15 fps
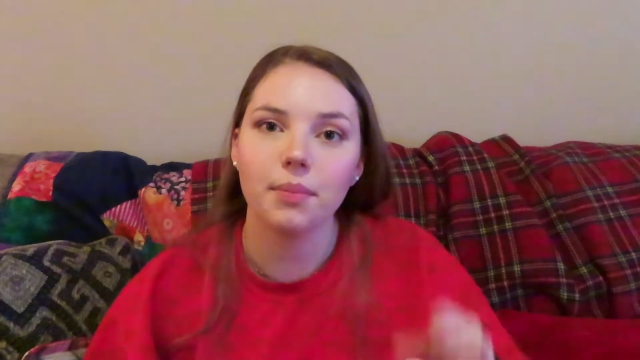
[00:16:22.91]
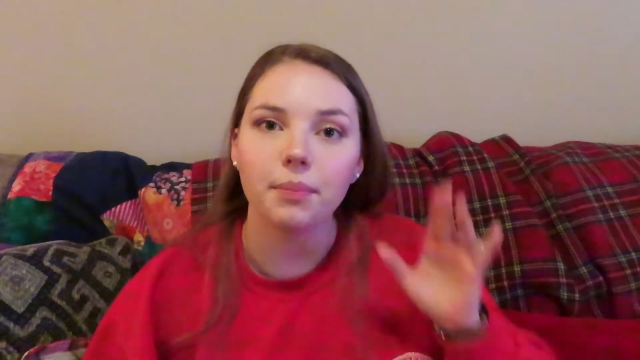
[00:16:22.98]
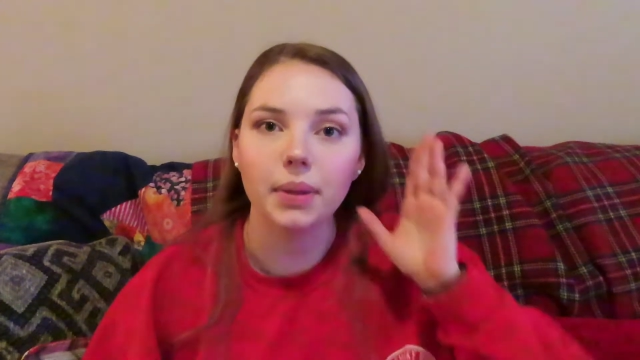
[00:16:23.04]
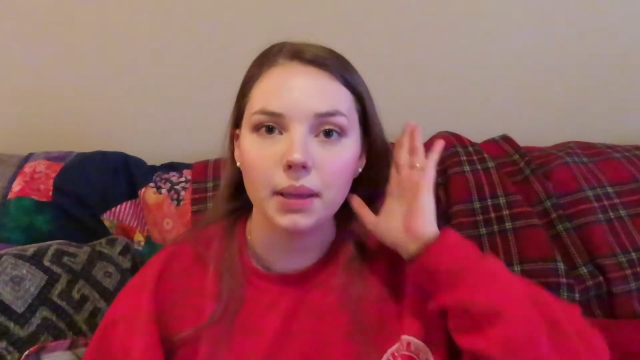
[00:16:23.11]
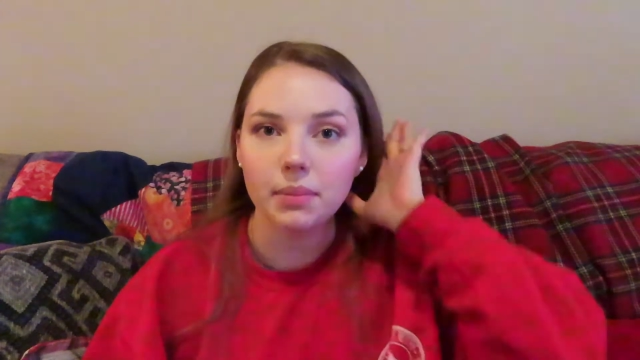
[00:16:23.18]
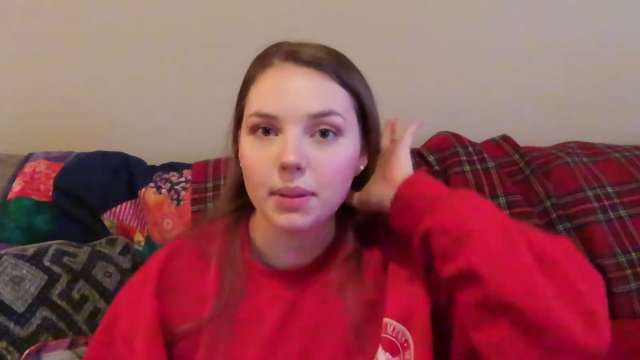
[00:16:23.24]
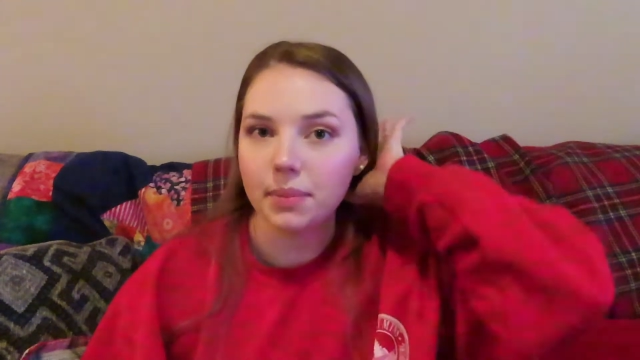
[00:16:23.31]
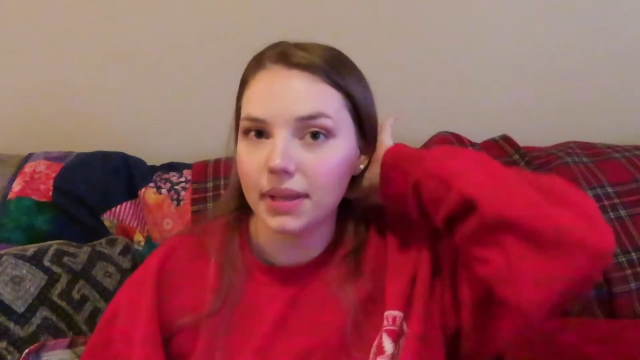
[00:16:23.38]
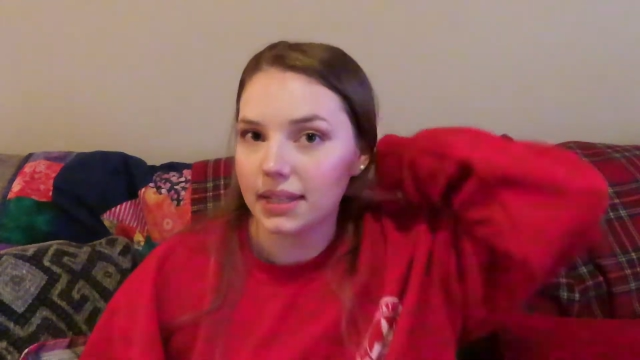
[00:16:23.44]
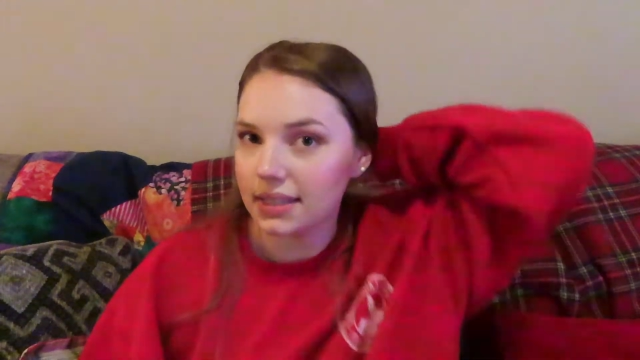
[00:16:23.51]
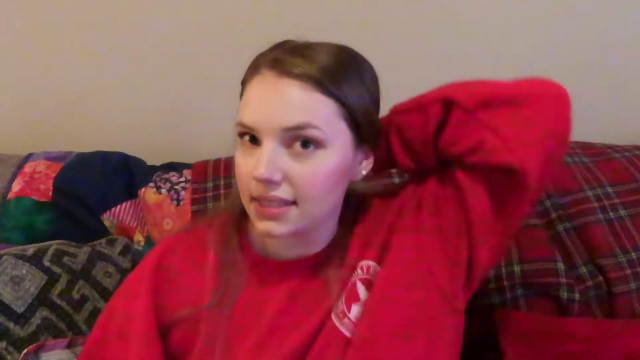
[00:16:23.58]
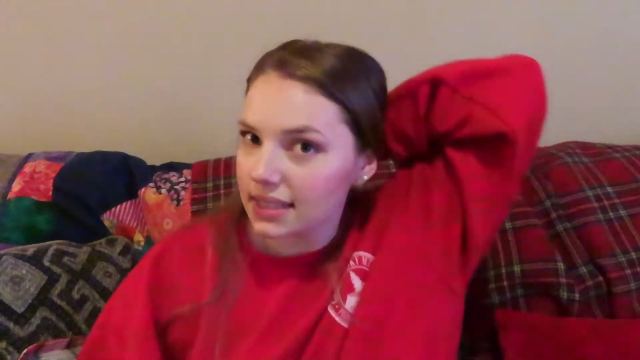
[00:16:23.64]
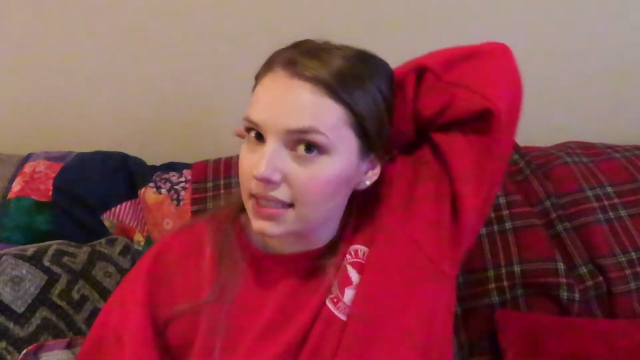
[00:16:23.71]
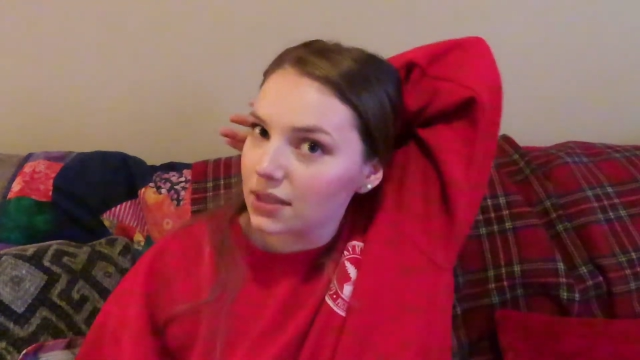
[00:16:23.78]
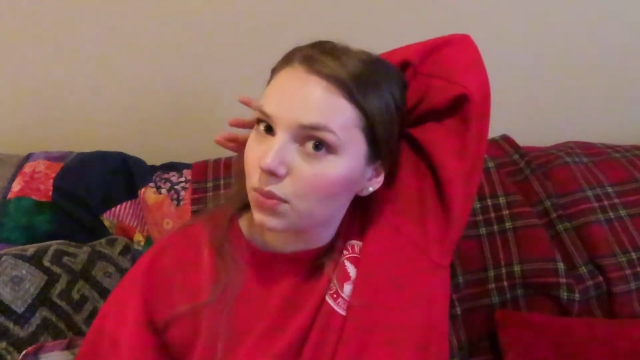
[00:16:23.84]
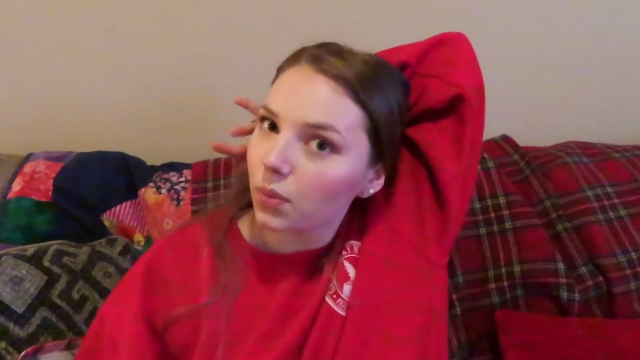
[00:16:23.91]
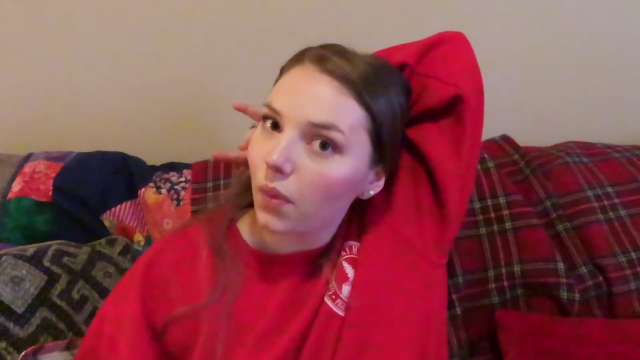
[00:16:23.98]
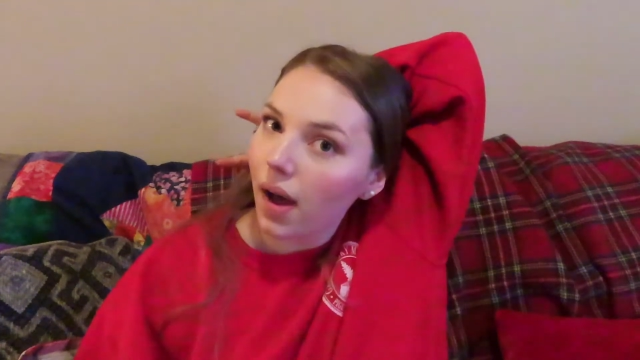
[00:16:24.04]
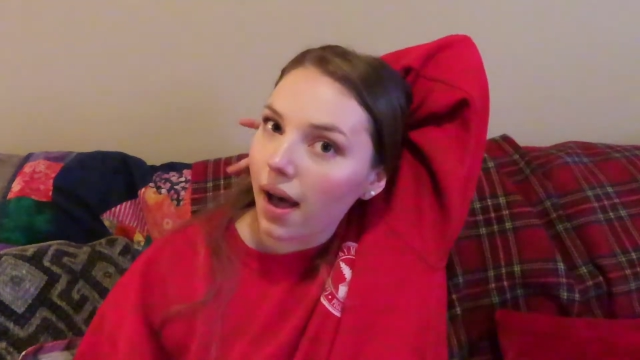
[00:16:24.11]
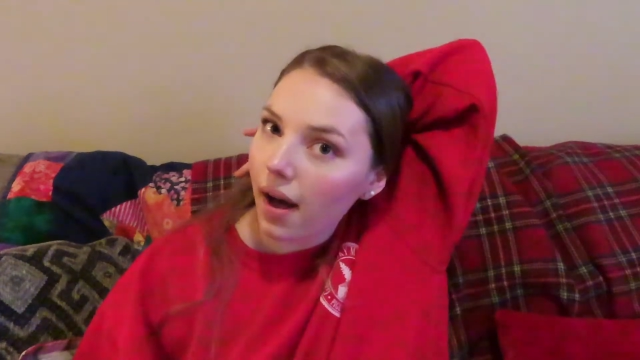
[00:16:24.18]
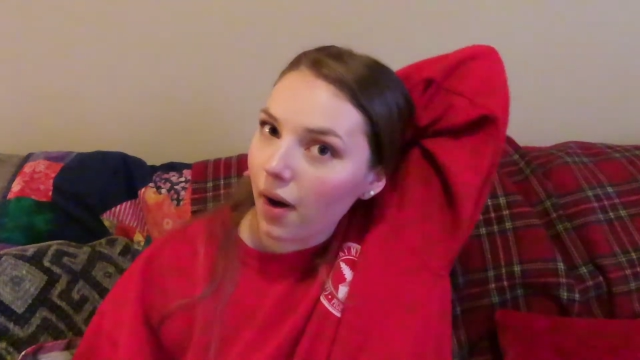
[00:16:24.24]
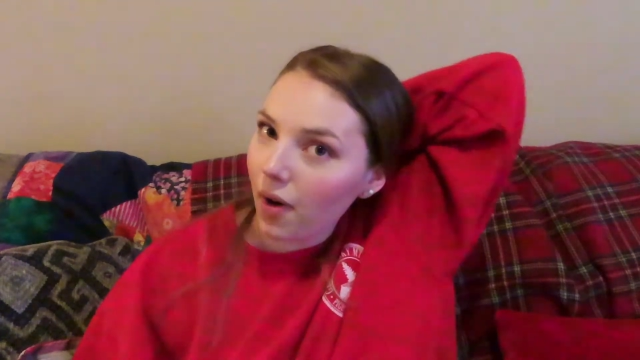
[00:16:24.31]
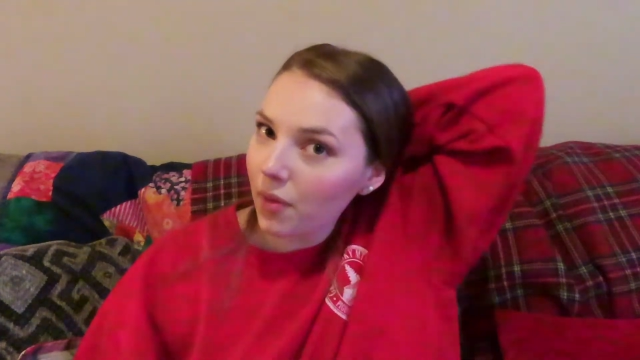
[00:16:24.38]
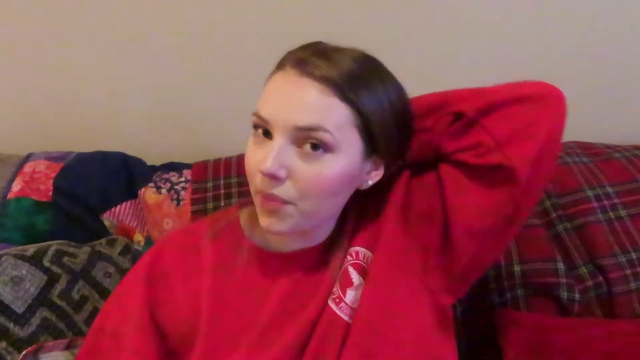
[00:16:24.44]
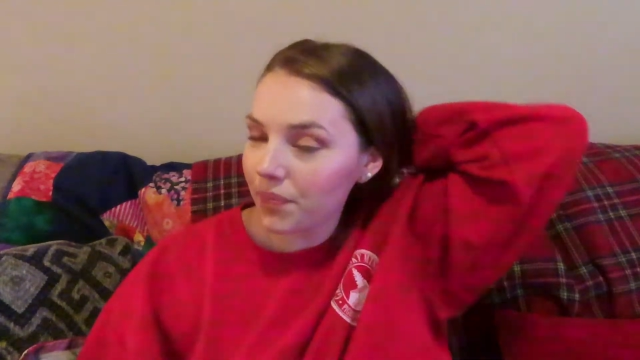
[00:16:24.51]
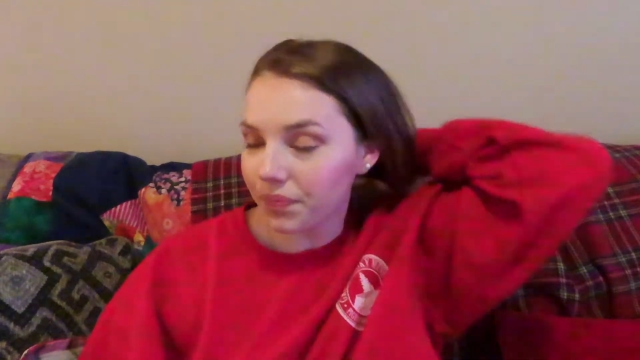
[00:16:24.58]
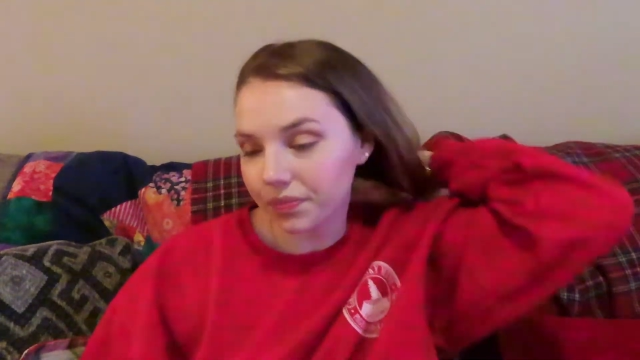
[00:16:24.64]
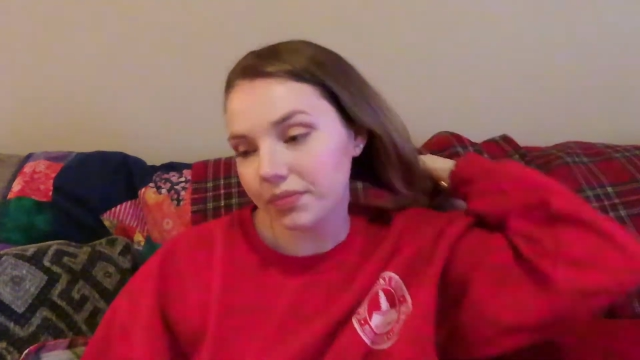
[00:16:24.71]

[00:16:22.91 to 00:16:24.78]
baby mittens as well.